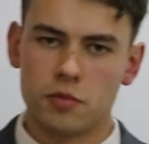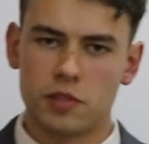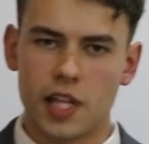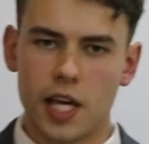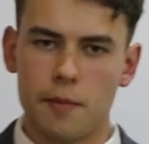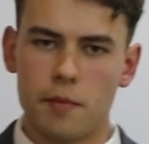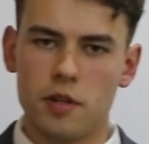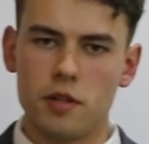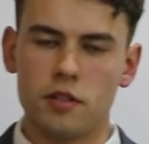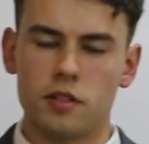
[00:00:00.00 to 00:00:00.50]

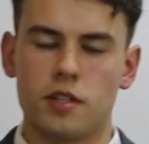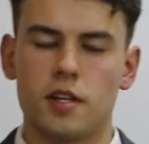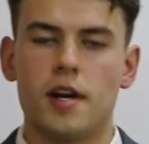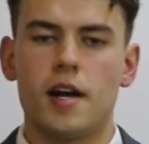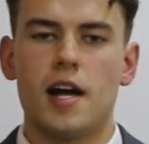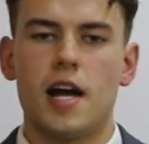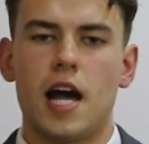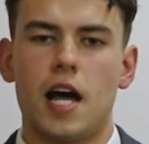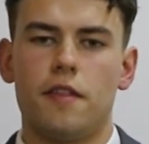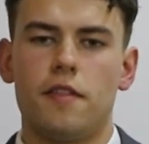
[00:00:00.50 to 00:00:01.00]
statement,
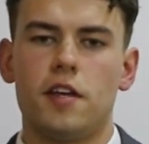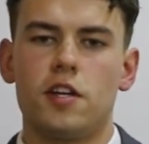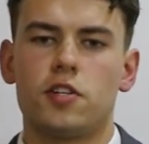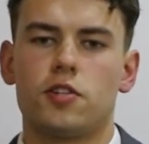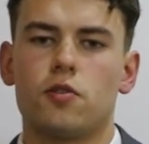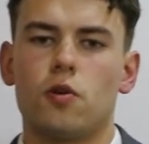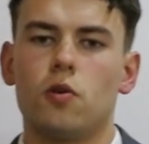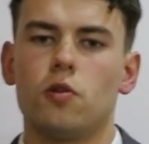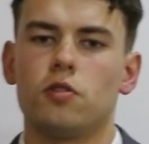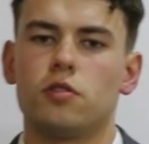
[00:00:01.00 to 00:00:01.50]
and this
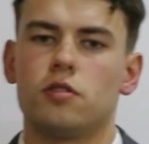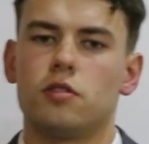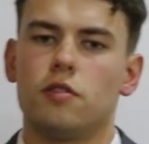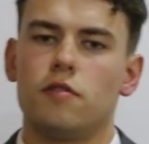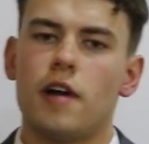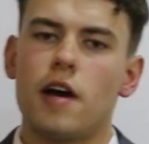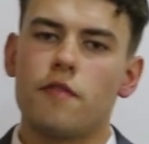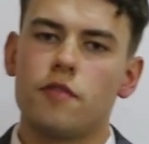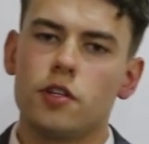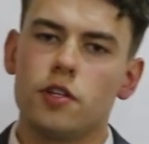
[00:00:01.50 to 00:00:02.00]
shows the
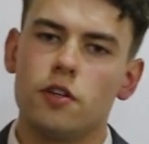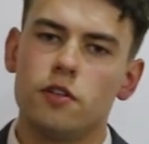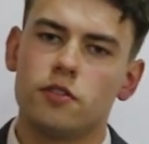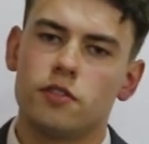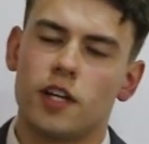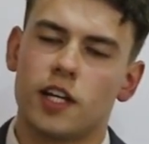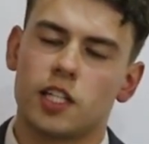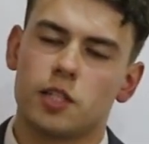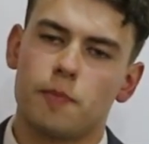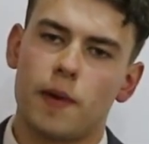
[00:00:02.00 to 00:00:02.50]
revenues,
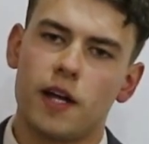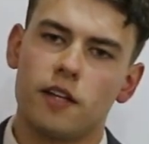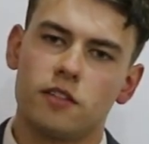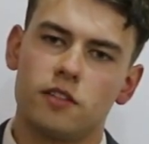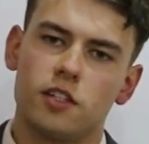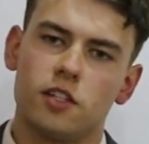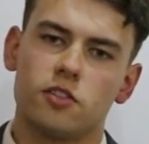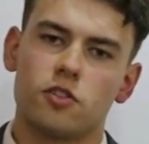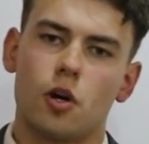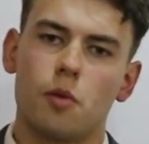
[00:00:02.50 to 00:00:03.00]

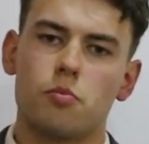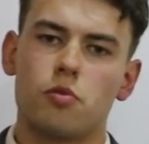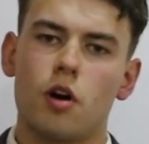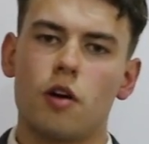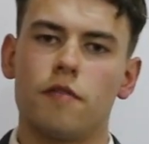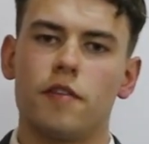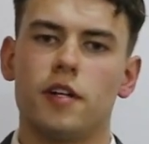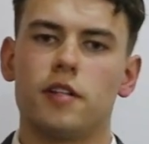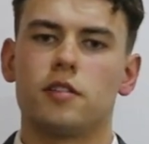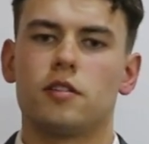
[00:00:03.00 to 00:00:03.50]
expenses or
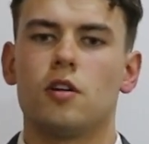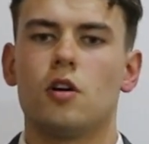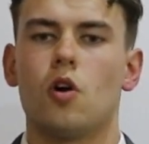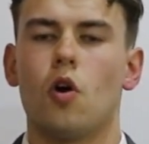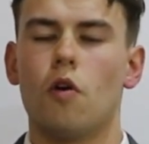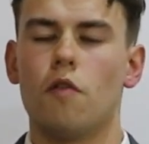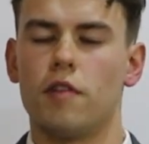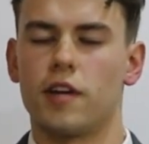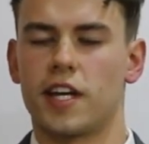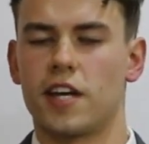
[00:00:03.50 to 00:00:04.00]
profits
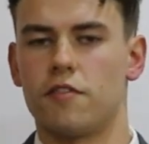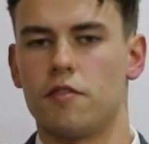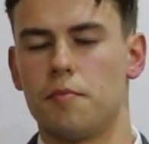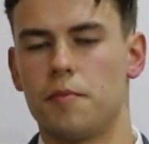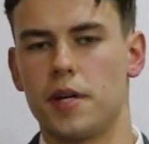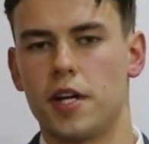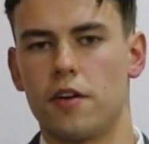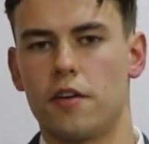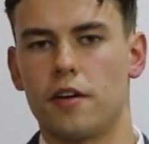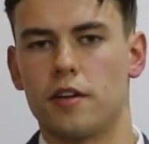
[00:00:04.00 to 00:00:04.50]
over a given
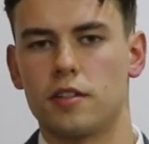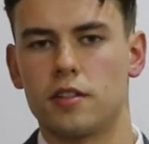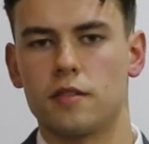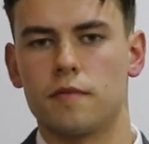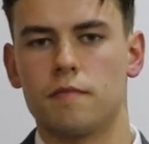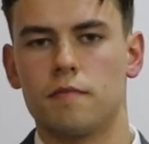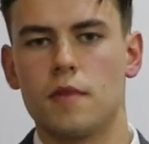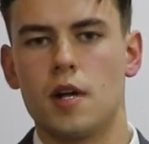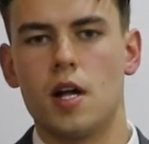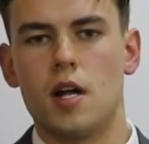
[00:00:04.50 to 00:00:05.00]
period.
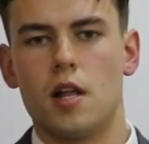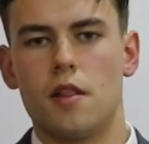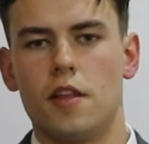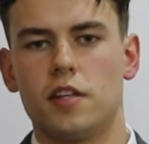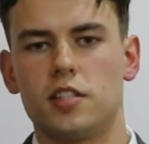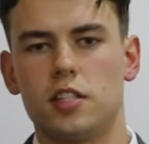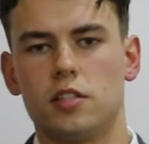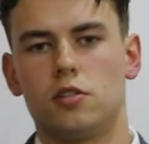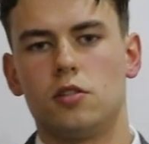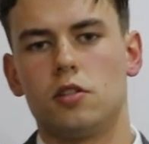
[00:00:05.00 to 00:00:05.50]
This
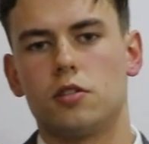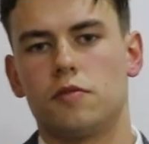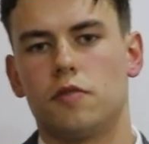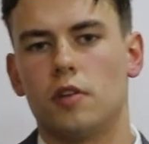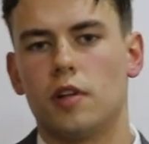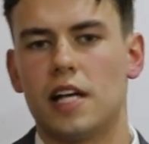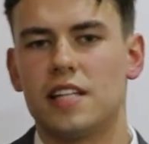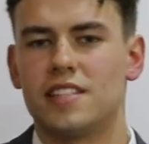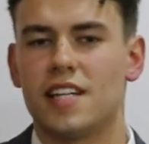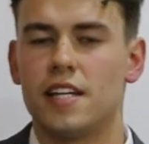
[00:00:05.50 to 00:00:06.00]
is useful
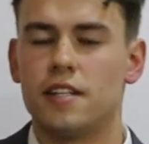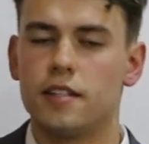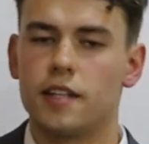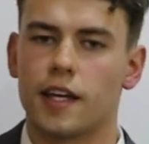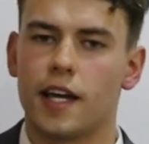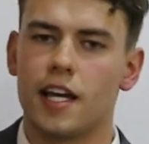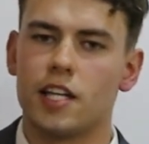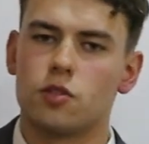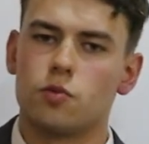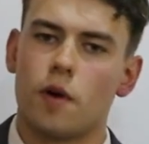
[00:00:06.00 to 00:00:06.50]
as it
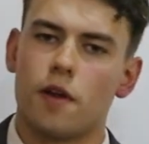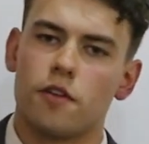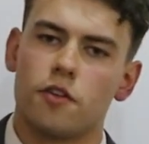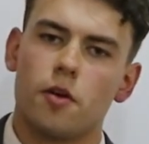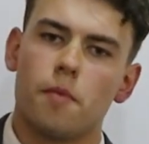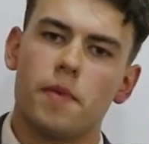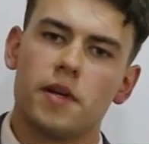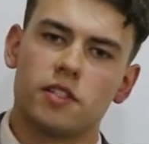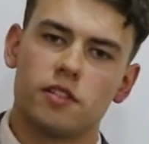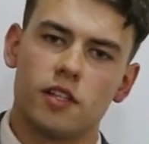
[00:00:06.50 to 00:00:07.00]
indicates whether your
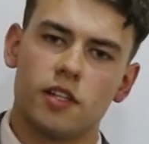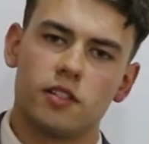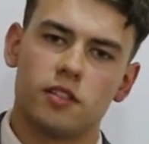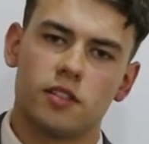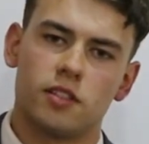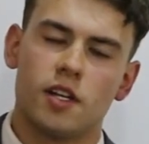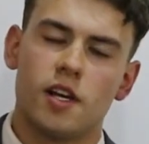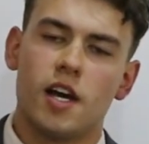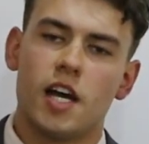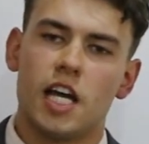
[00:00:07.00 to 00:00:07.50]
business
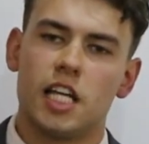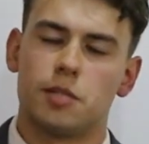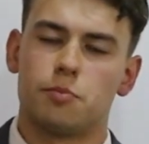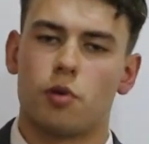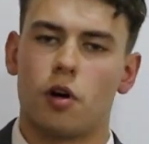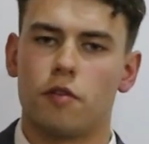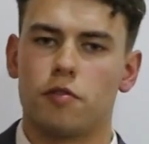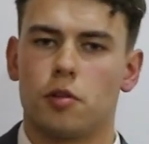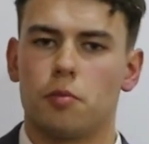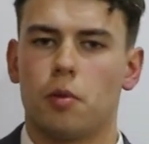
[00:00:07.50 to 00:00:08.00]
is
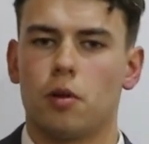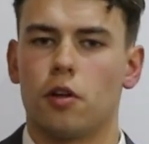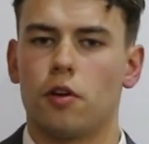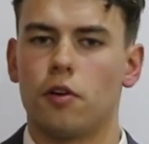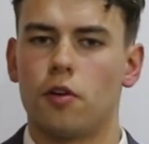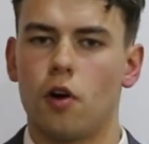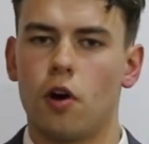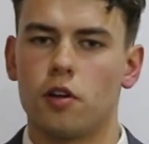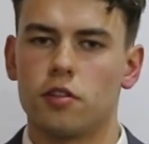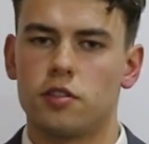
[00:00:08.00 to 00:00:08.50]
profitable or
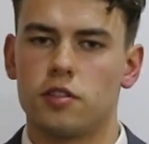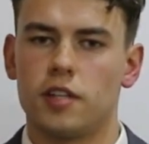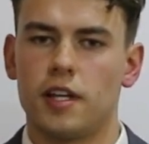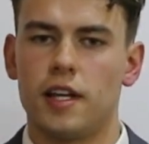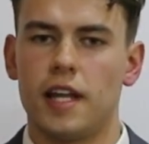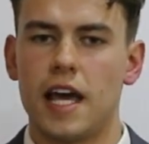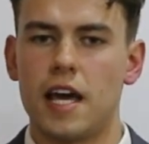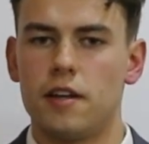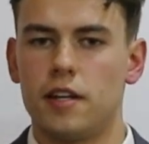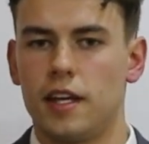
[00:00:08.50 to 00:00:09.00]
not in
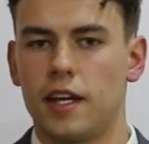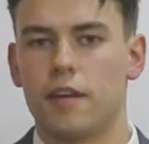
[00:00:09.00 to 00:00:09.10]
any